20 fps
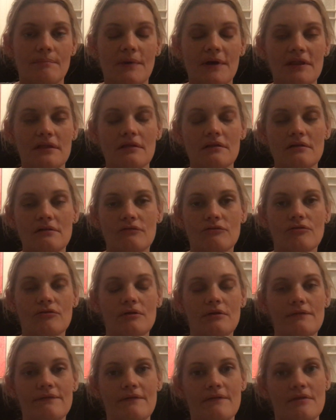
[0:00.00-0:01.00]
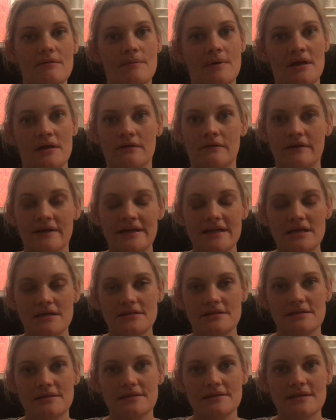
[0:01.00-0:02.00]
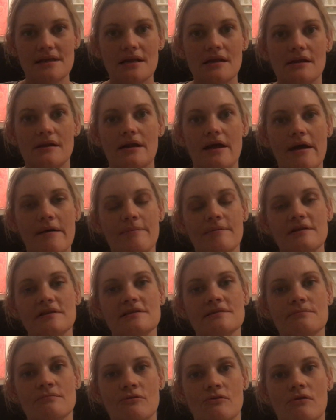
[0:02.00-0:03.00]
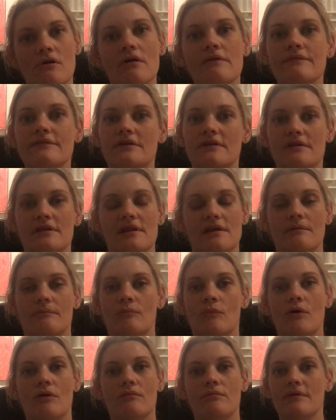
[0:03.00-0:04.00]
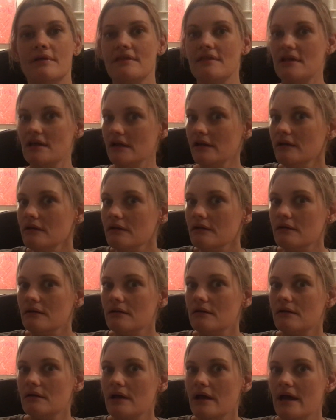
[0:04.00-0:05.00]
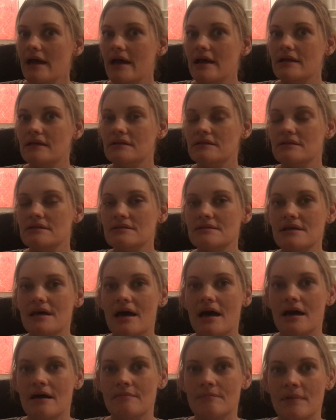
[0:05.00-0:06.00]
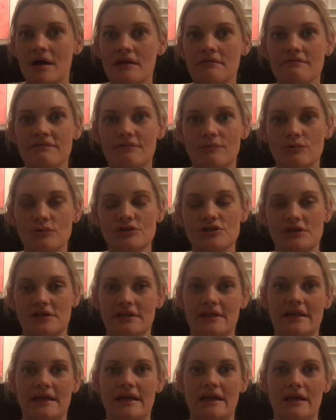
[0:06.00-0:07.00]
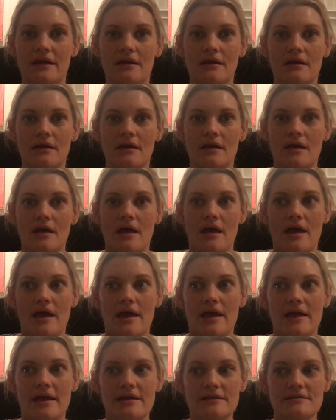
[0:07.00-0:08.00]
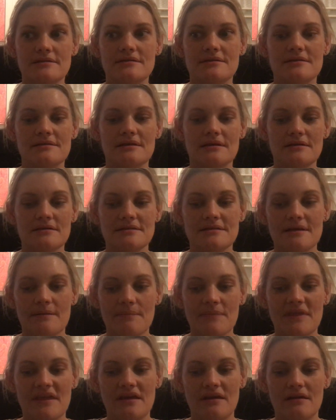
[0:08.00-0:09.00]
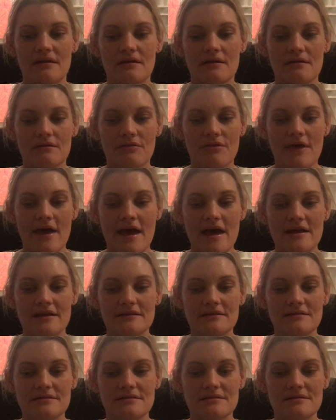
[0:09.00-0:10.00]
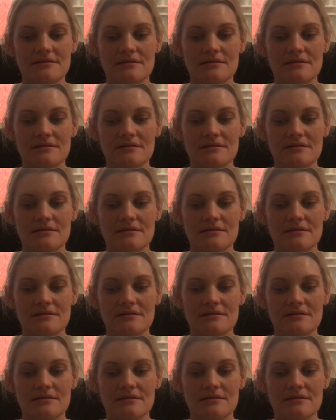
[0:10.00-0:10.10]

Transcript: But the truth of the matter is that it happens more often than what we think, and unfortunately, it's something that